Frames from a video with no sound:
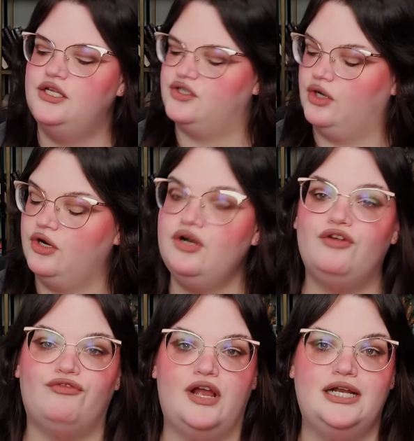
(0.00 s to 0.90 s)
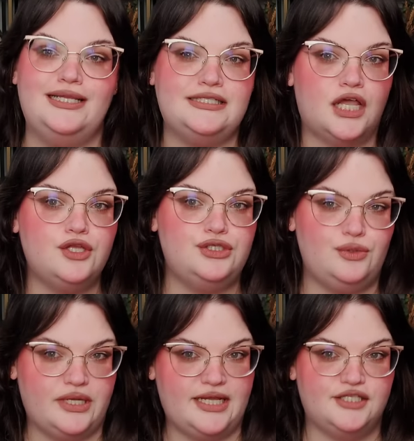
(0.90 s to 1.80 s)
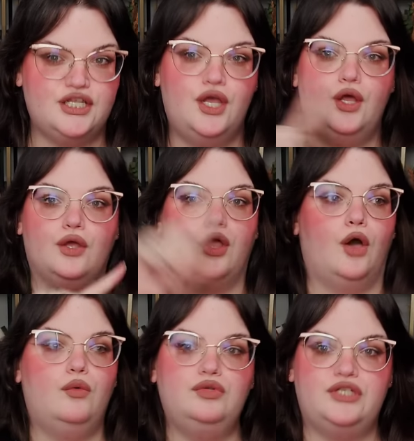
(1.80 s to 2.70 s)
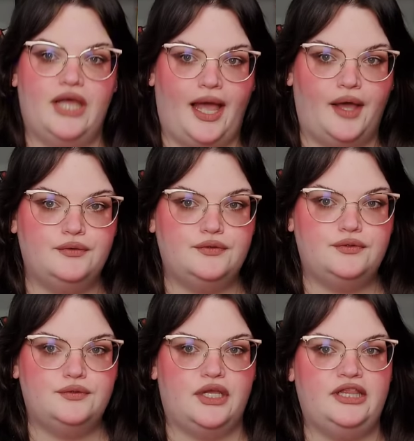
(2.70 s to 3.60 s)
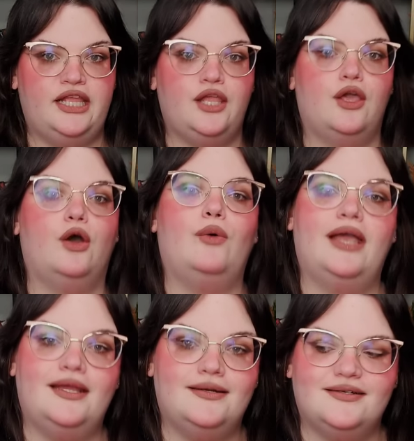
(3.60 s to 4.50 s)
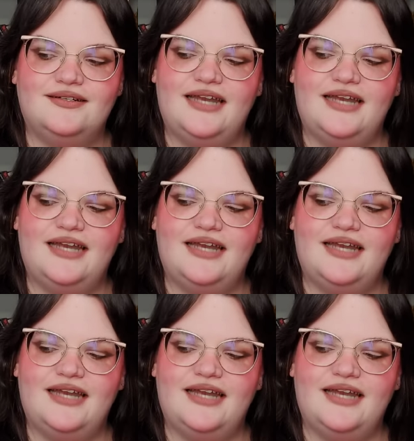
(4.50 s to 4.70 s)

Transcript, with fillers: So her and her friend and these other two kids go to the house and they go in